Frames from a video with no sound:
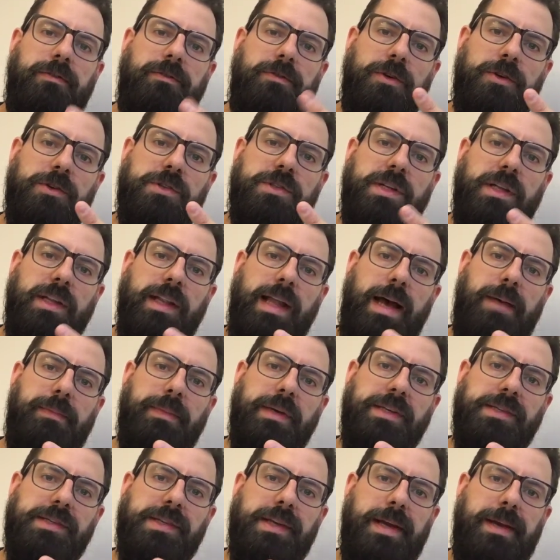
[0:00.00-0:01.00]
first lab
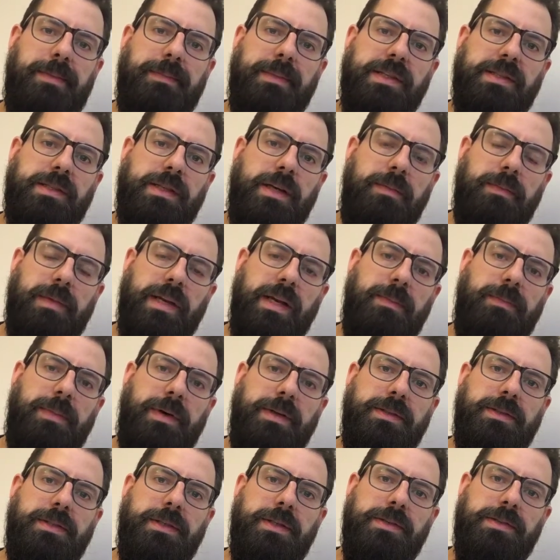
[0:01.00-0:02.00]
exam that's coming up
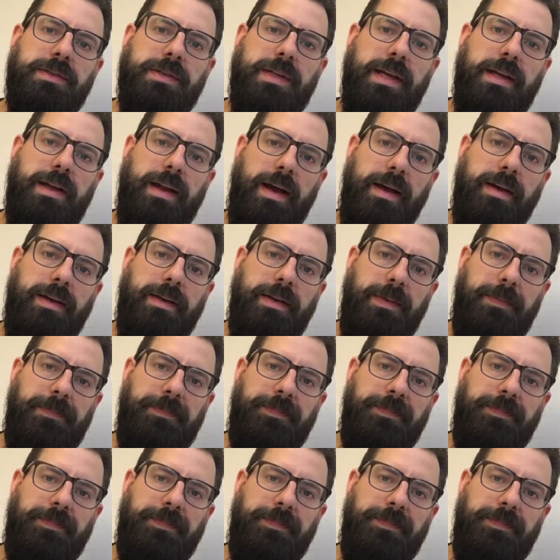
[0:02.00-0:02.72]
on Tuesday night,